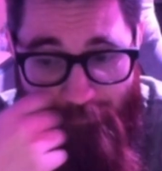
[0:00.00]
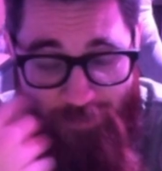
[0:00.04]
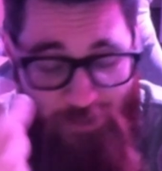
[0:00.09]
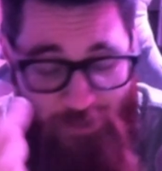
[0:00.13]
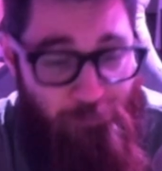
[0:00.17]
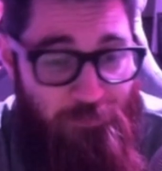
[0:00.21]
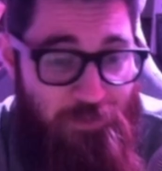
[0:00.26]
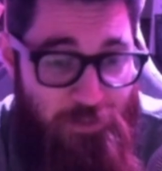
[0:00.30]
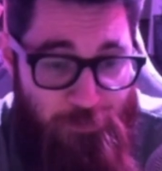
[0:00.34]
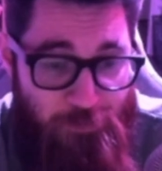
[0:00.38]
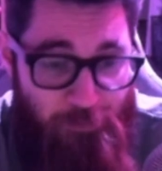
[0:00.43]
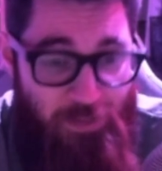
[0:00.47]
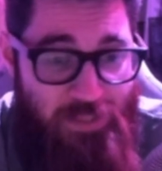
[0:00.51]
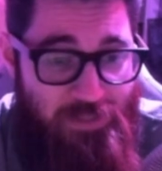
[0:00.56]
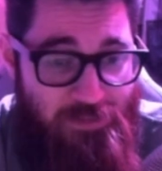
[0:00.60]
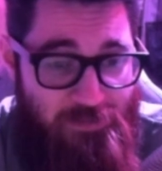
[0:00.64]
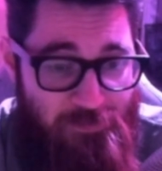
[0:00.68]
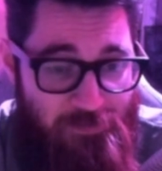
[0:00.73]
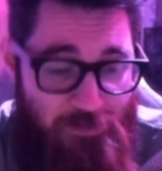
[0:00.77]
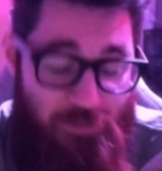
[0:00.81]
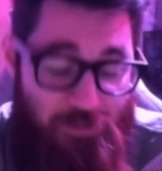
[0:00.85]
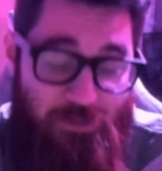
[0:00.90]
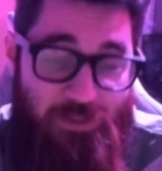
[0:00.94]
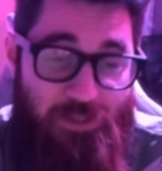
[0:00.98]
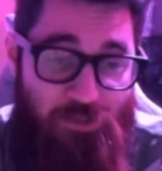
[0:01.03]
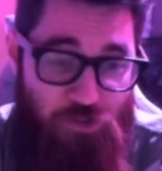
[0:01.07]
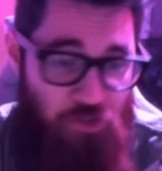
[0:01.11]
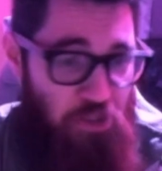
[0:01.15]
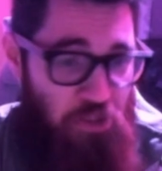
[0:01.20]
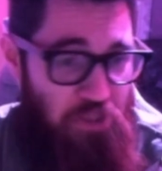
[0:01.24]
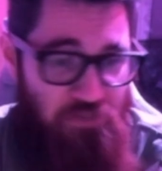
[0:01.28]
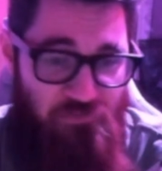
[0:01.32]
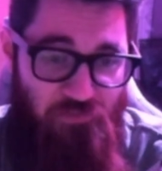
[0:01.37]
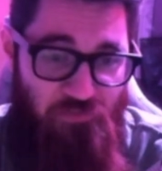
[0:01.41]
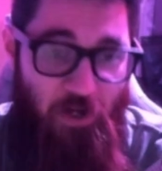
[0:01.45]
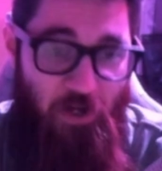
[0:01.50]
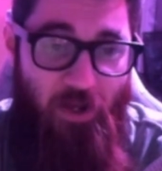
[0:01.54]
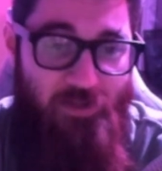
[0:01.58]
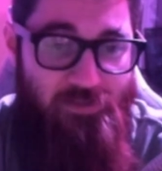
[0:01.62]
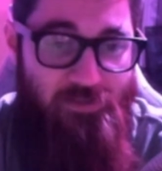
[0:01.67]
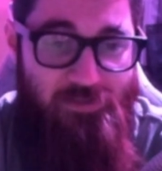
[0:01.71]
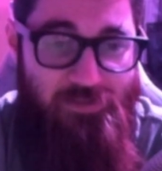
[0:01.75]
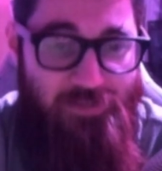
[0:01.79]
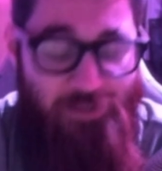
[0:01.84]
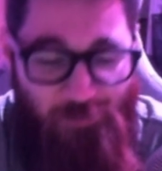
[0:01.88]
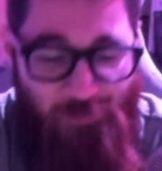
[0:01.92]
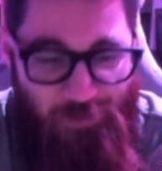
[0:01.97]
This place, it's just for
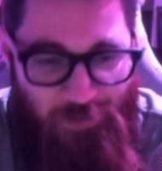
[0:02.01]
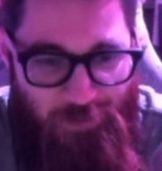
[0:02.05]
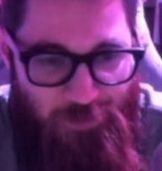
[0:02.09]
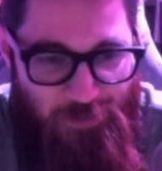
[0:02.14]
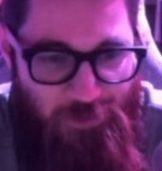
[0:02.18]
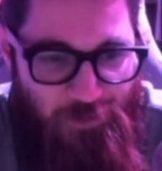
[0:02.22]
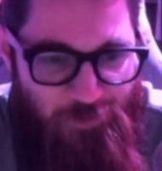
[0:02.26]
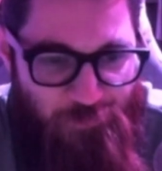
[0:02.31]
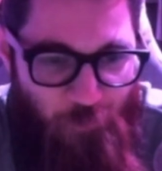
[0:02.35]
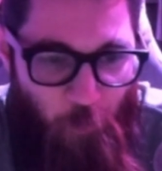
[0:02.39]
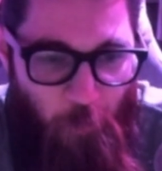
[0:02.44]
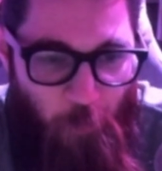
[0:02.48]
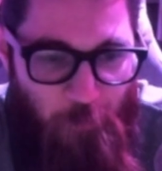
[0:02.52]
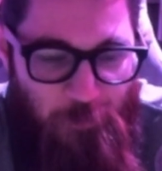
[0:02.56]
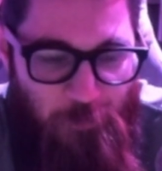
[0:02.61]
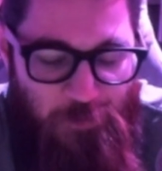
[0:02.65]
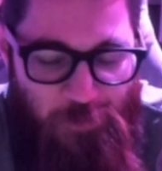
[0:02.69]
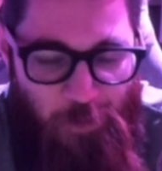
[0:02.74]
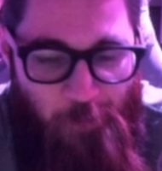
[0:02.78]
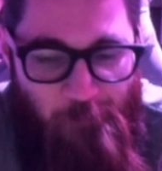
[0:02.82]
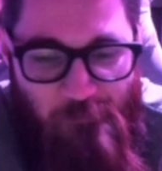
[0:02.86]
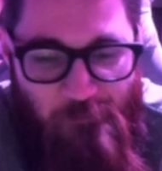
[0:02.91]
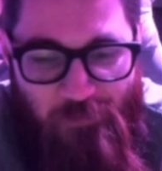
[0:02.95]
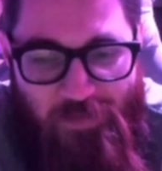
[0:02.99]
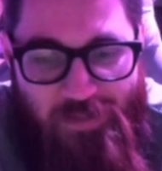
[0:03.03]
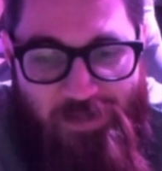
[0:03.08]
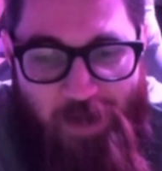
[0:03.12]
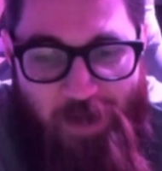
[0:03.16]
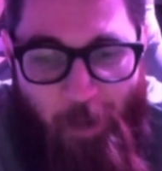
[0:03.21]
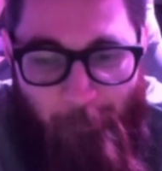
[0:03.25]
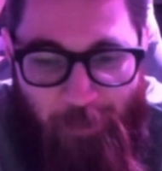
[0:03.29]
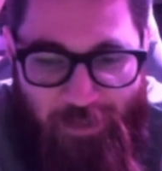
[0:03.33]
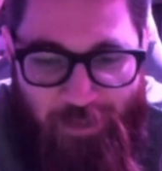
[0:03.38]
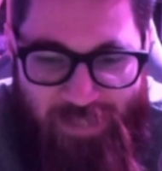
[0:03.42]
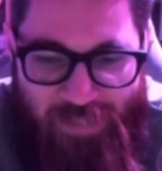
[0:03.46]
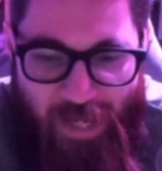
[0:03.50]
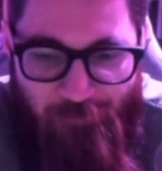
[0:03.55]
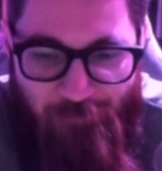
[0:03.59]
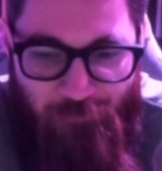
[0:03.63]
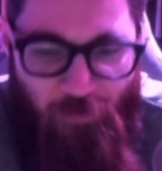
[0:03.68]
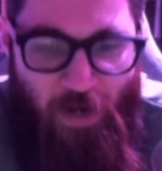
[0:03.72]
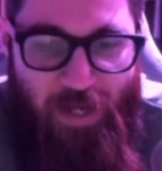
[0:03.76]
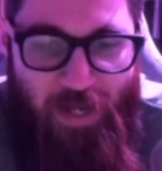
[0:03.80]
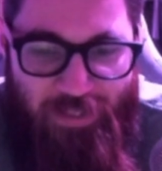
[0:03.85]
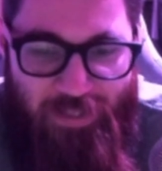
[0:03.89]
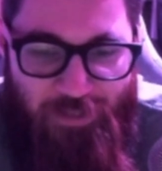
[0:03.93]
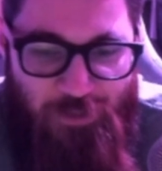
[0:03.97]
us. That's what this is for. So I'm going to dive
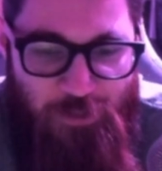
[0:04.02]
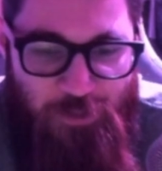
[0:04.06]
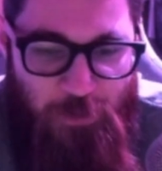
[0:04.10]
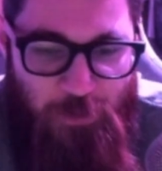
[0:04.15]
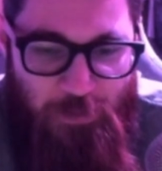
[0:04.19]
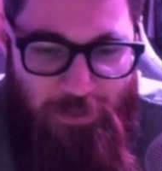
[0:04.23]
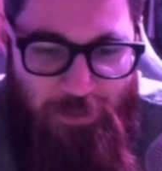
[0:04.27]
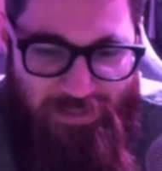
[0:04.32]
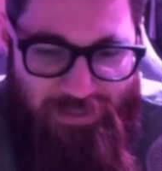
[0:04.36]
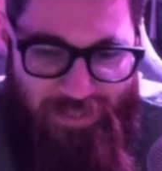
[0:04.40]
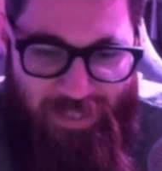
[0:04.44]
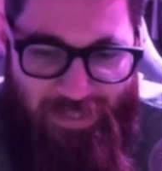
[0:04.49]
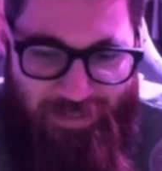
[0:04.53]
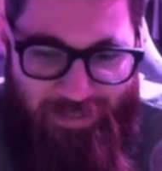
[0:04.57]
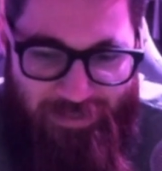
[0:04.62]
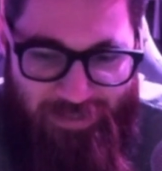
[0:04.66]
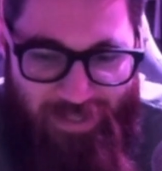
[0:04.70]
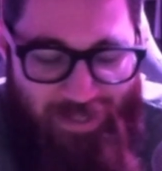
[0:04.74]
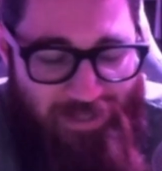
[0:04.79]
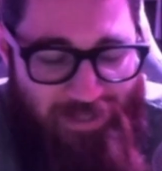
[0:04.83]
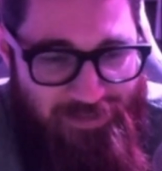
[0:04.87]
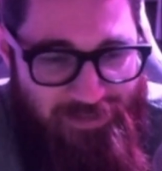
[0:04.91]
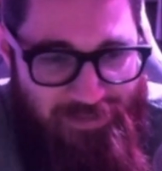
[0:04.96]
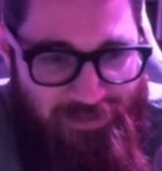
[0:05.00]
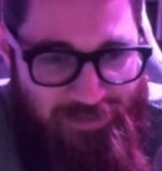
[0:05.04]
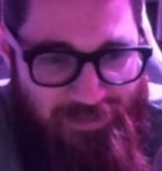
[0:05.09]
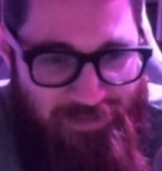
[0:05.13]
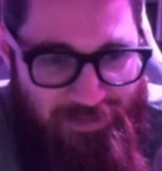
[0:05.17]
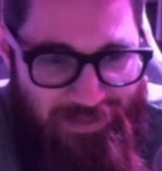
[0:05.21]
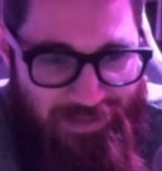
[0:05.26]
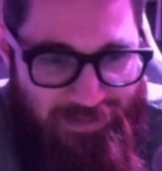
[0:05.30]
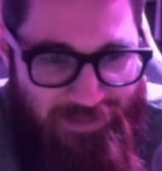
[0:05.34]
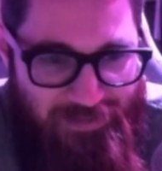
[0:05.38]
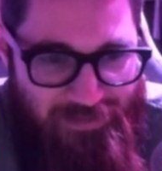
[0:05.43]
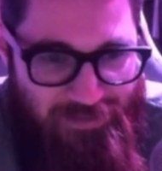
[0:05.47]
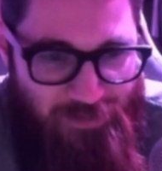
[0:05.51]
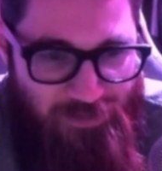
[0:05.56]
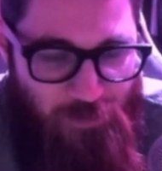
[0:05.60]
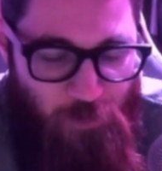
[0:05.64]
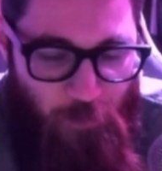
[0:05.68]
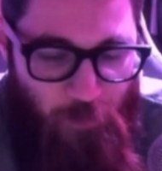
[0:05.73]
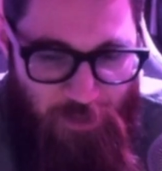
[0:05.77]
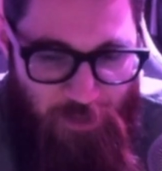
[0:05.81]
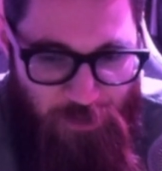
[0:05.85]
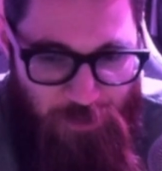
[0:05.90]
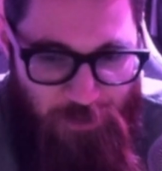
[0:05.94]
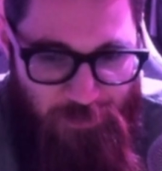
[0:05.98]
right into it and ask these
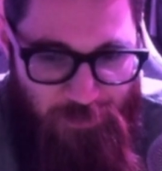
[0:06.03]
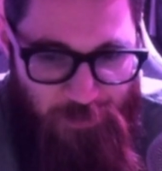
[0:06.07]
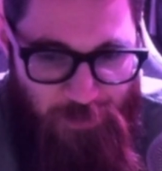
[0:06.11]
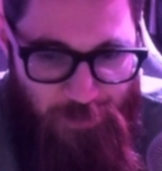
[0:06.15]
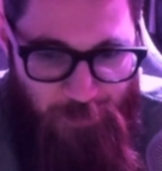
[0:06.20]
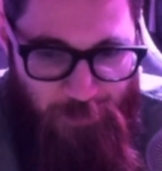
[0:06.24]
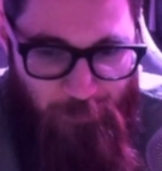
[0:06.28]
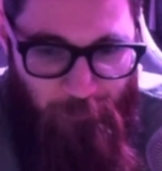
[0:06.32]
questions.